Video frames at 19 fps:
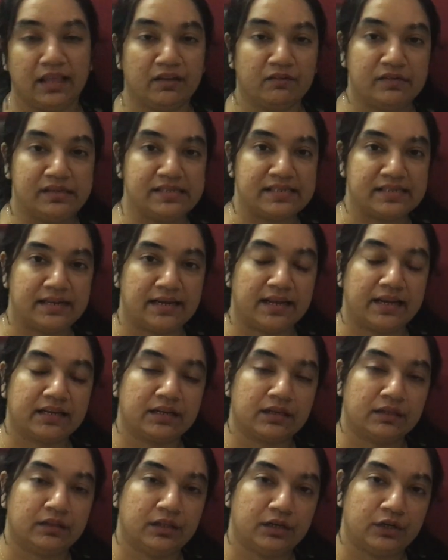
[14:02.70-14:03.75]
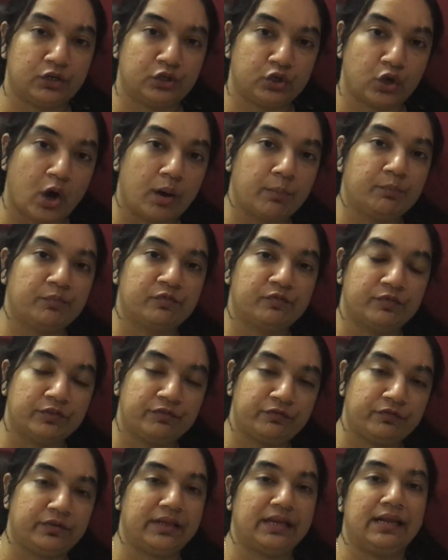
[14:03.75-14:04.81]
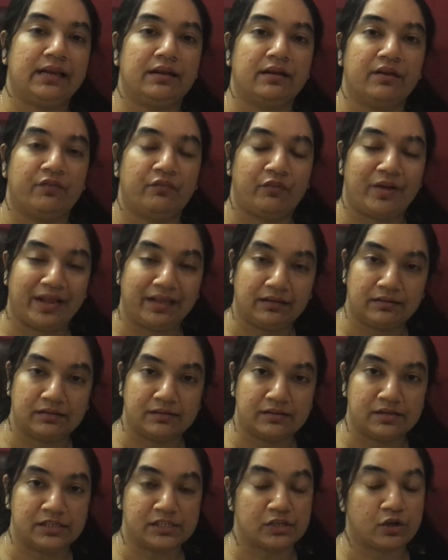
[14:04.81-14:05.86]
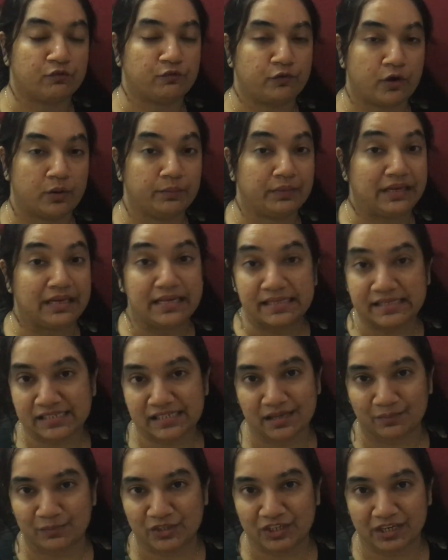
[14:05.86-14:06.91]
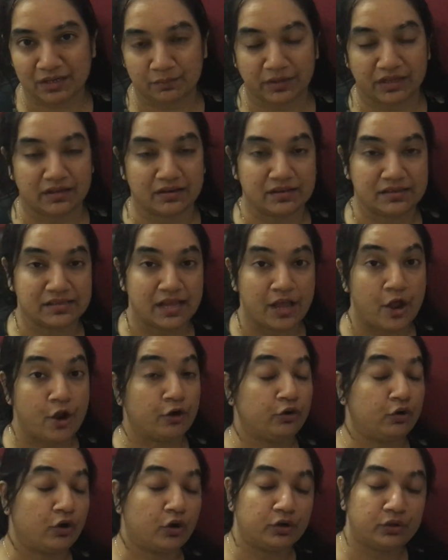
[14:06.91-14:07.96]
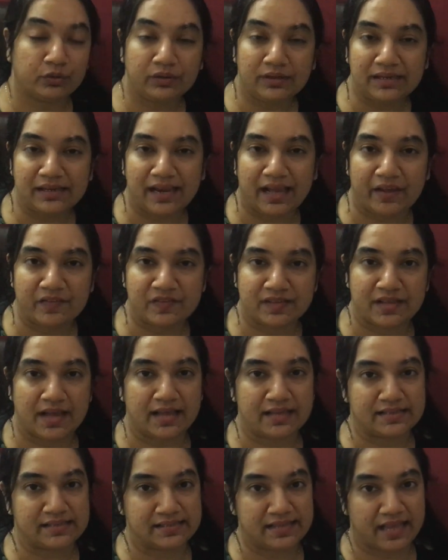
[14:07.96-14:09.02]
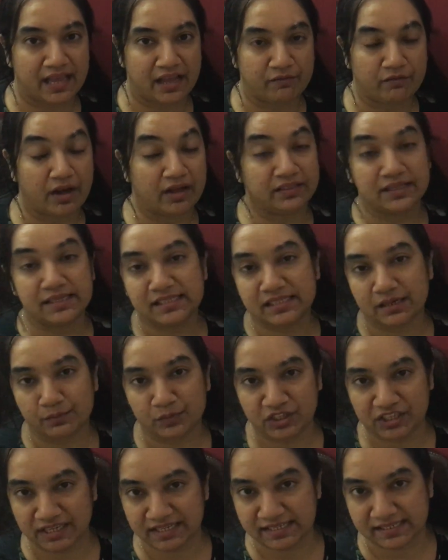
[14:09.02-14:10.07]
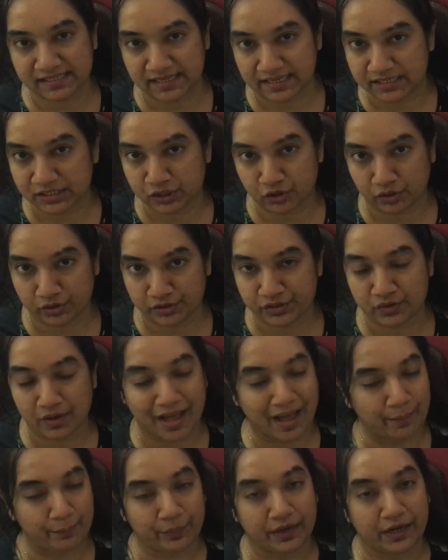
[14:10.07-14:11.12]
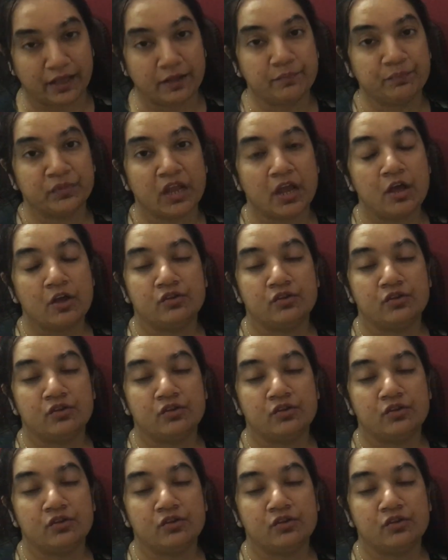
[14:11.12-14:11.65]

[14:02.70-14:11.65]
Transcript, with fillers: they will select the top fifteen rankers from each subject, because not only life science, they have other subjects test also happening.